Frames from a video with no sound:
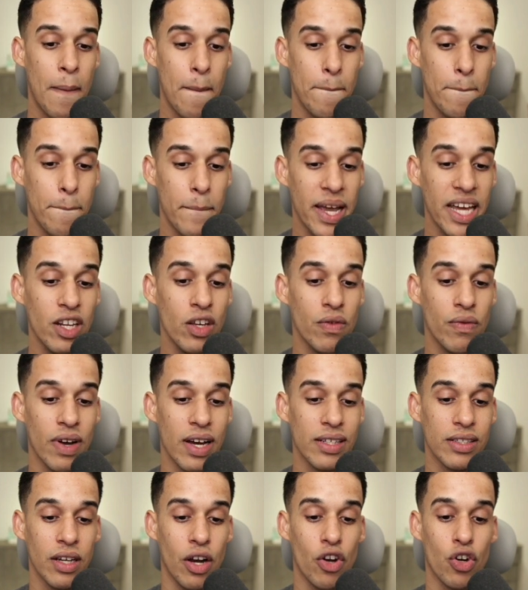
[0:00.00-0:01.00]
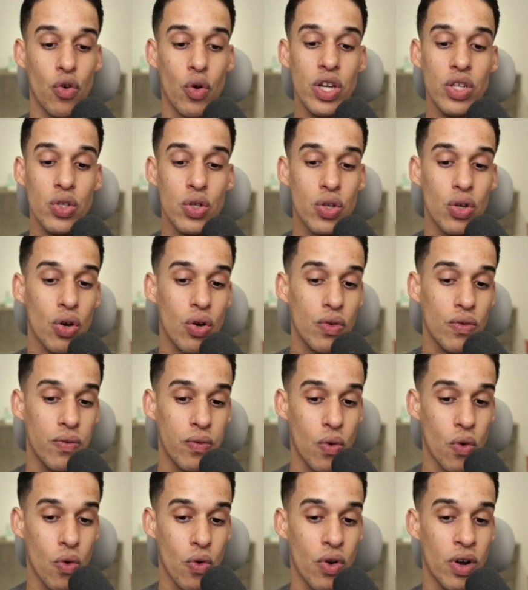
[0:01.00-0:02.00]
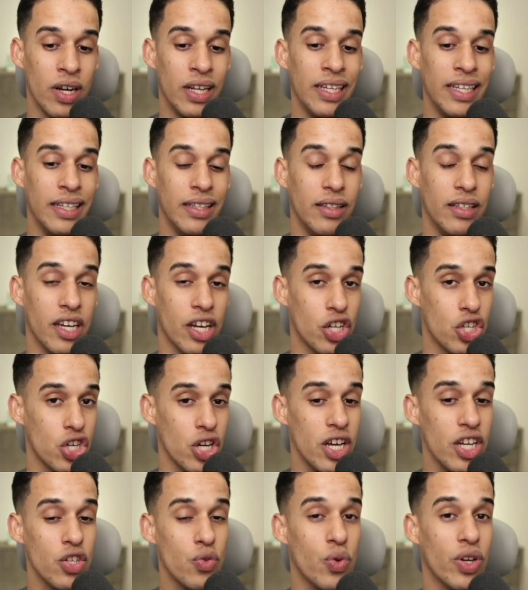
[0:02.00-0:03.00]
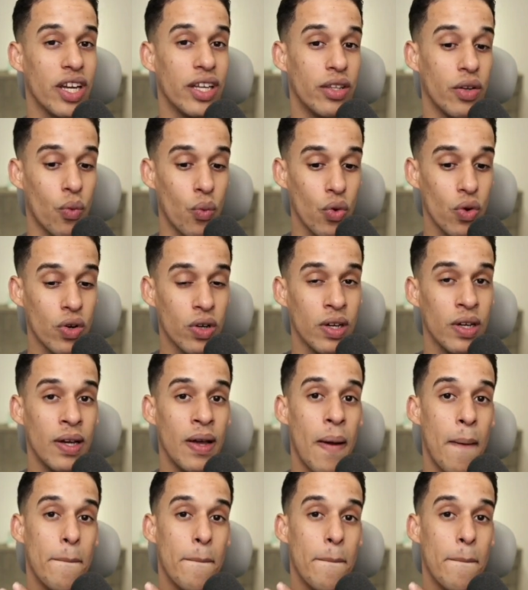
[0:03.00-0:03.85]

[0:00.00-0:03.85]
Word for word: many of us are going to go for the exchange, we get the rook,